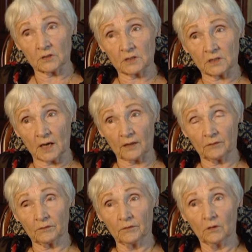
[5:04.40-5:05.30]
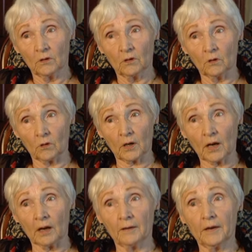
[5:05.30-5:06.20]
it was his death.
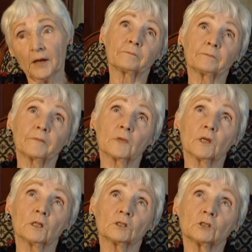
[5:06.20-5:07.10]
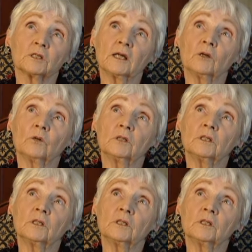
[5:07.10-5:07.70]
Okay. So then